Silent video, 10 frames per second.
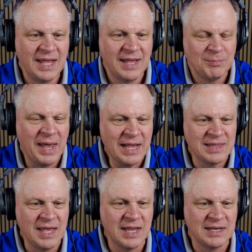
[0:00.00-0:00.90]
And back
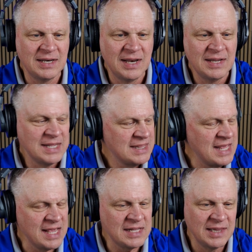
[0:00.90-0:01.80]
then,
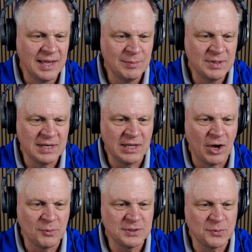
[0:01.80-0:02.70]
they claimed that he
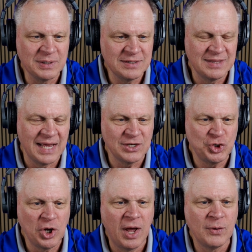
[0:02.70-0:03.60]
always went to that
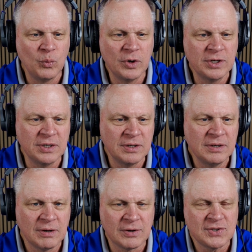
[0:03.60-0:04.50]
John Wooden
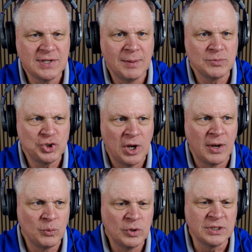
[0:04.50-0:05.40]
or some
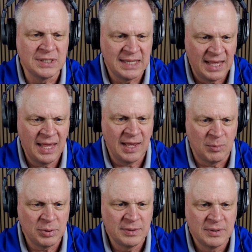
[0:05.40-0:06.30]
John Wooden camp.